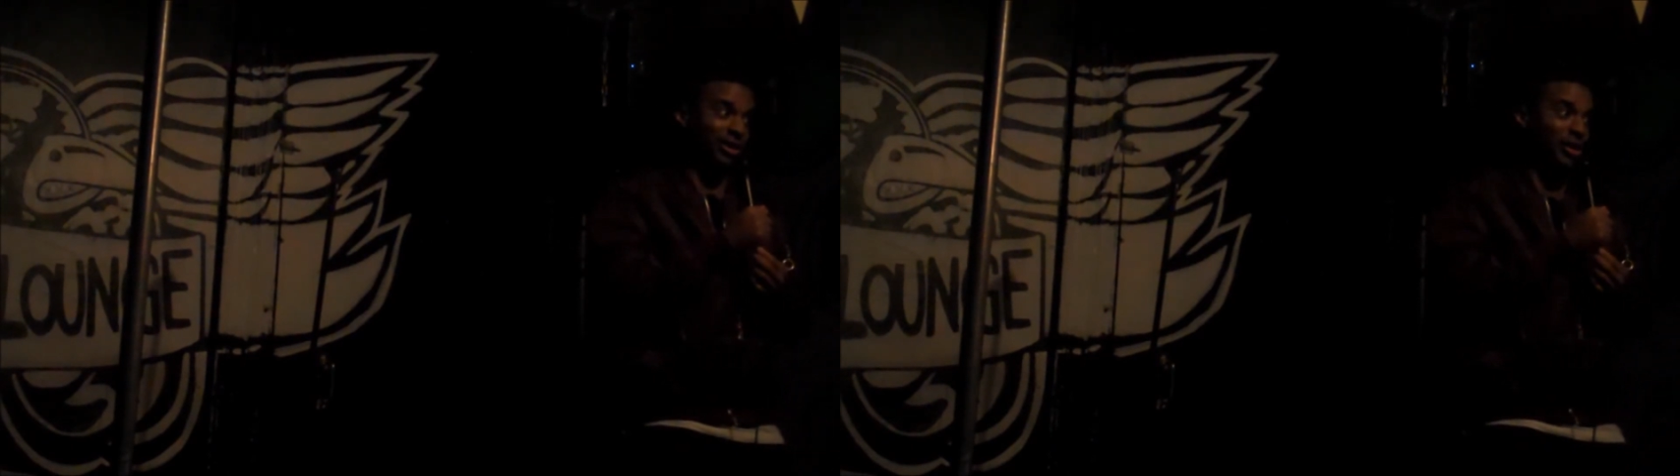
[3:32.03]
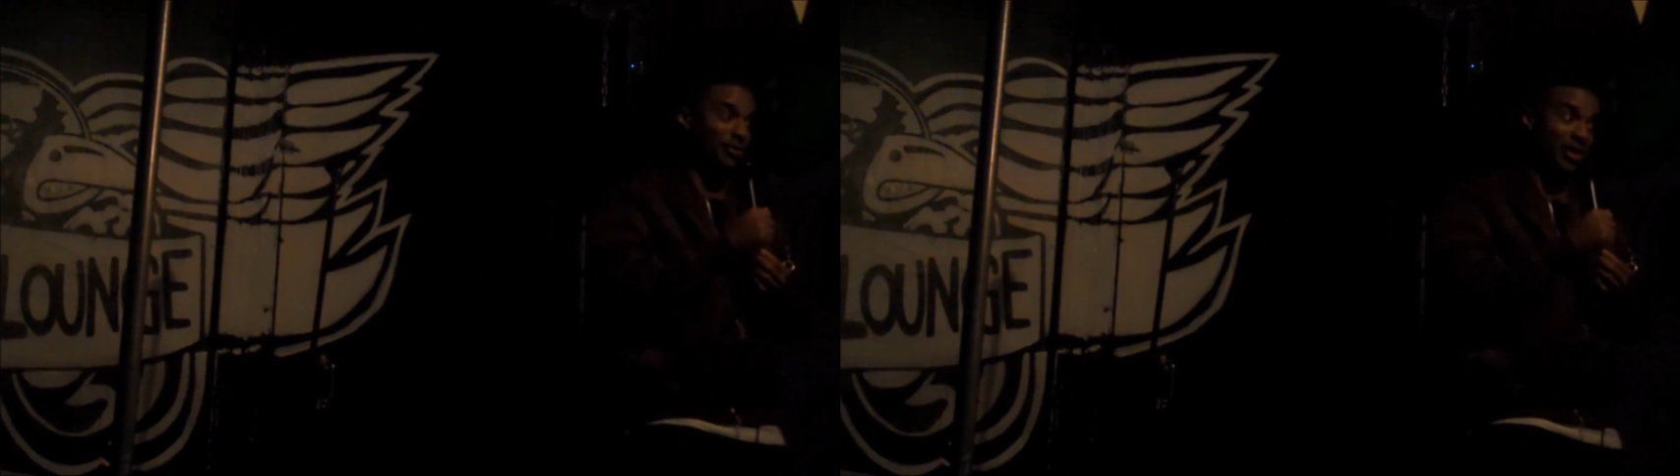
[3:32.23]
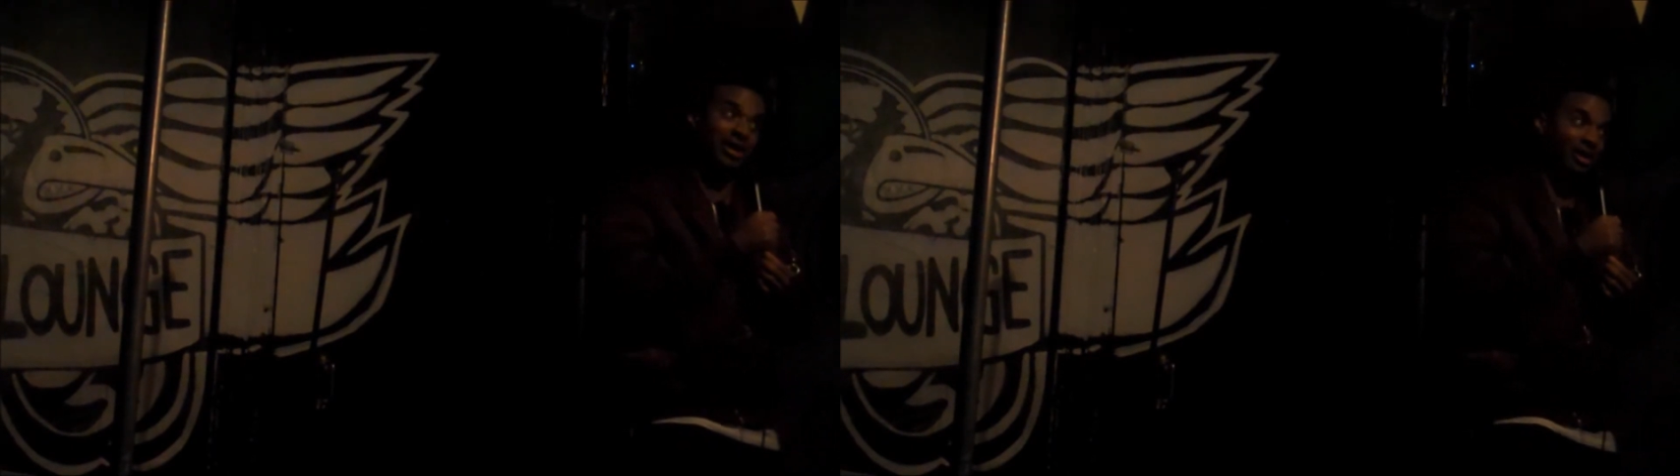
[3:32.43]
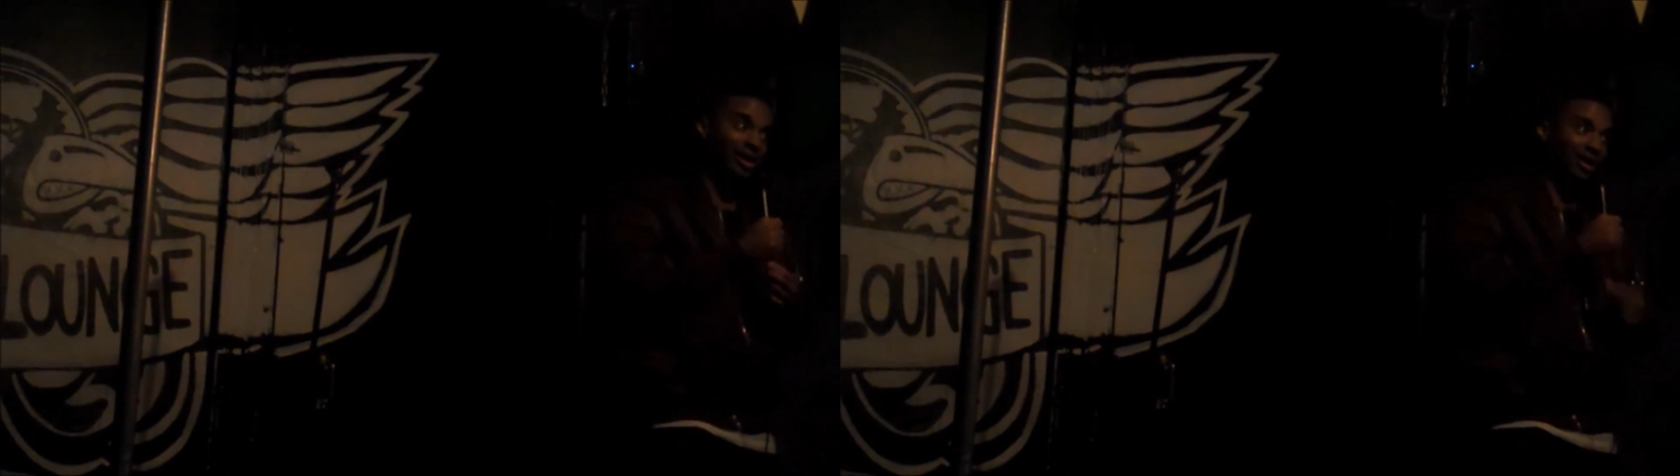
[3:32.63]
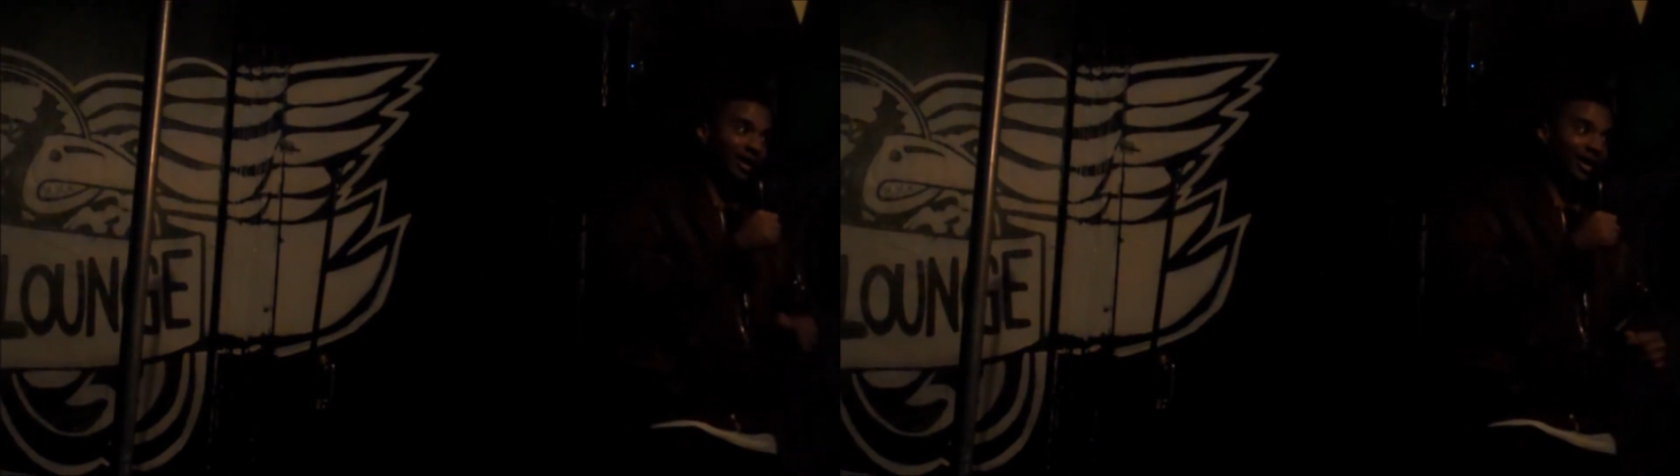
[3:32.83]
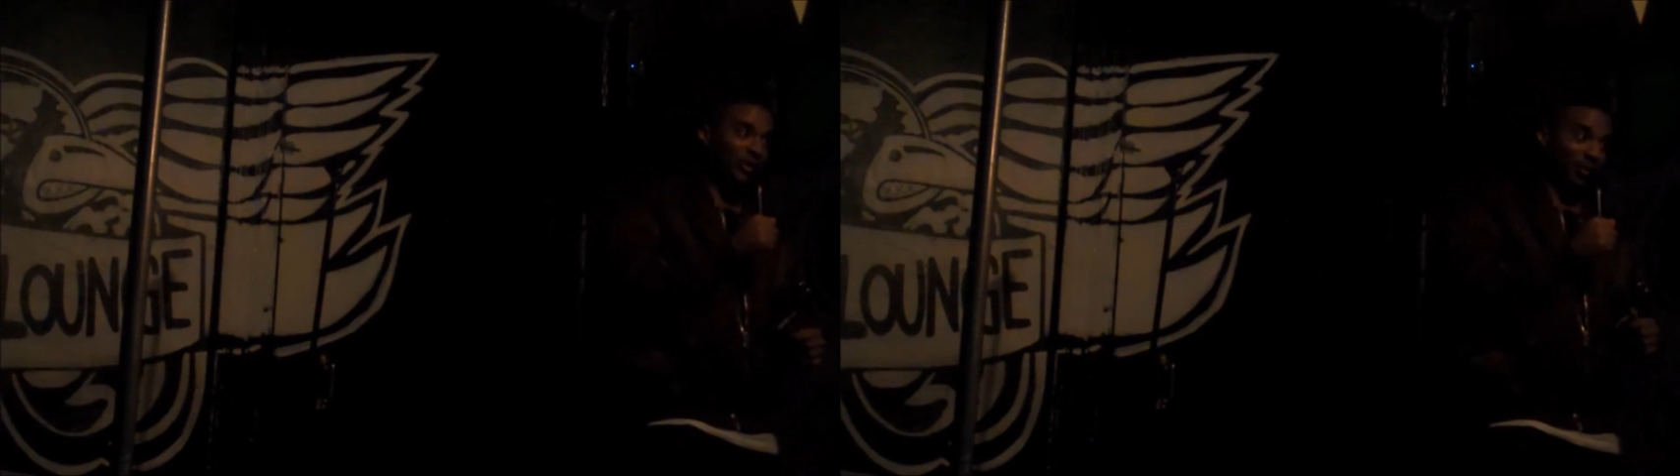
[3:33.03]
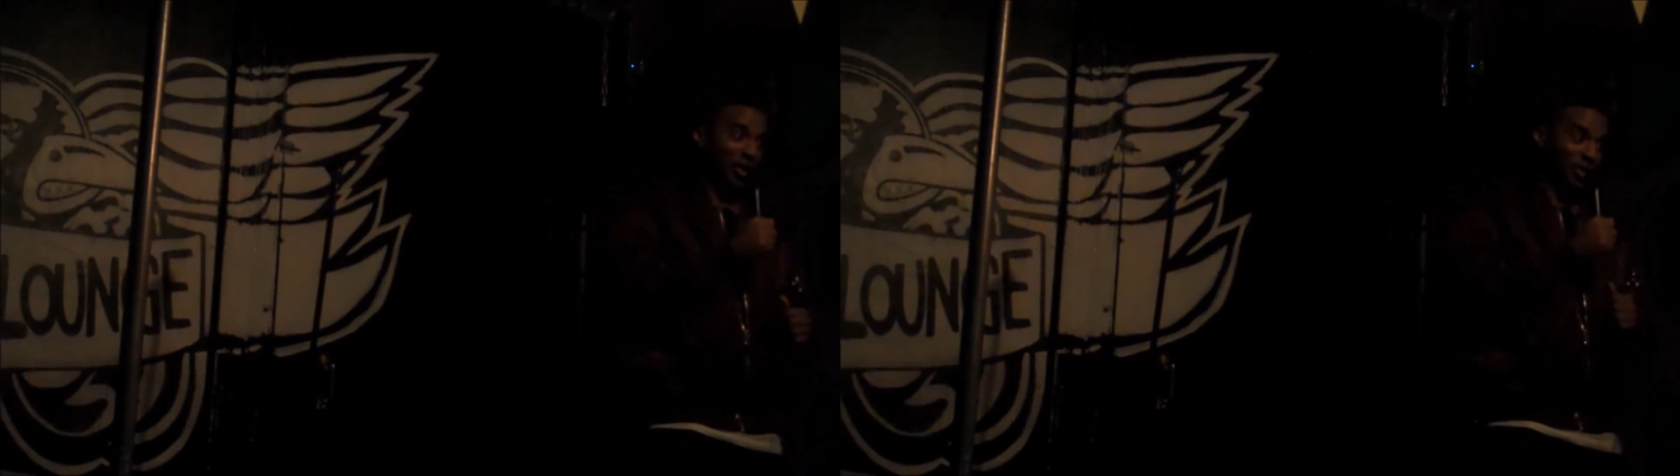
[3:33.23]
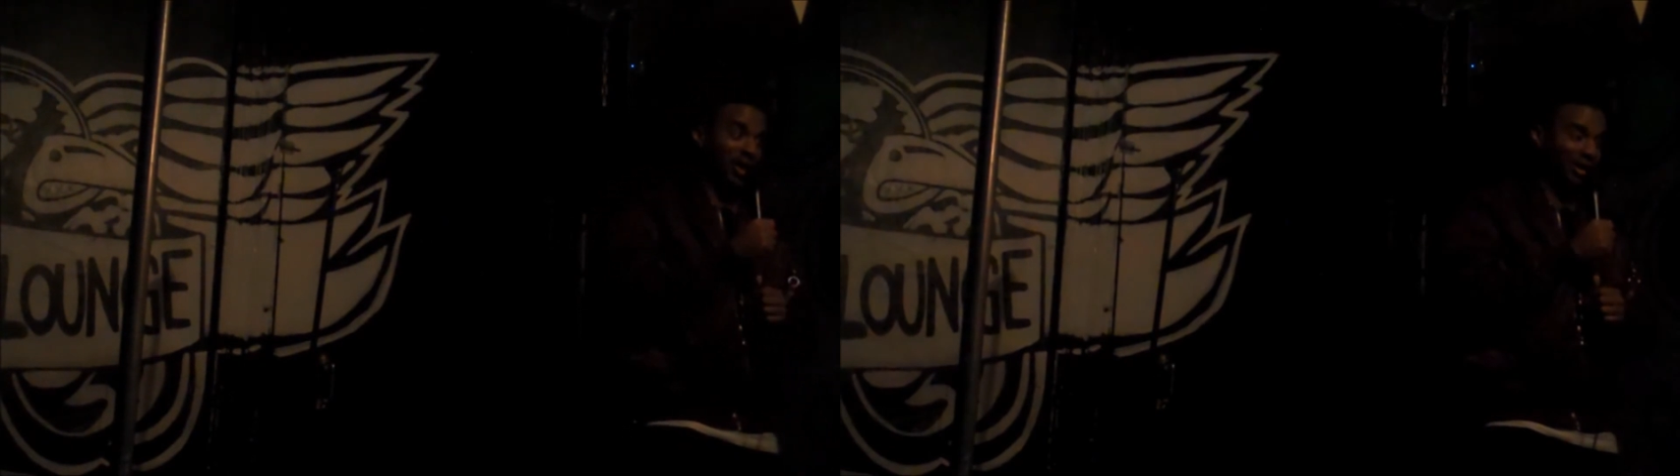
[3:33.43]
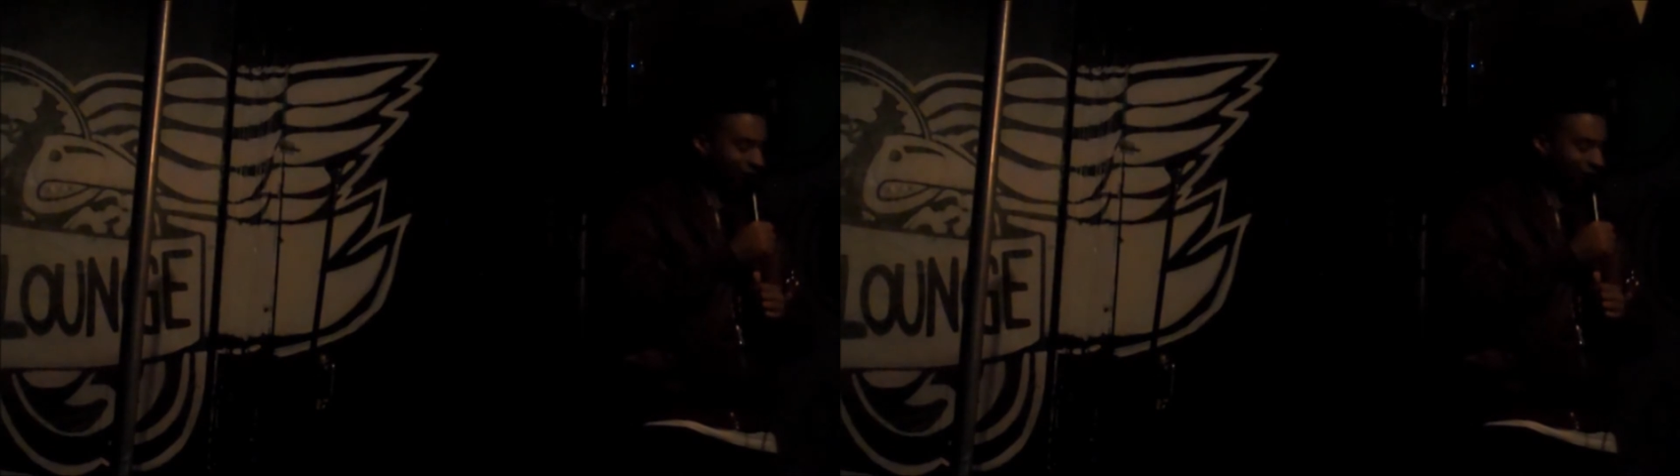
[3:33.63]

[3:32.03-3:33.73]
That's very good.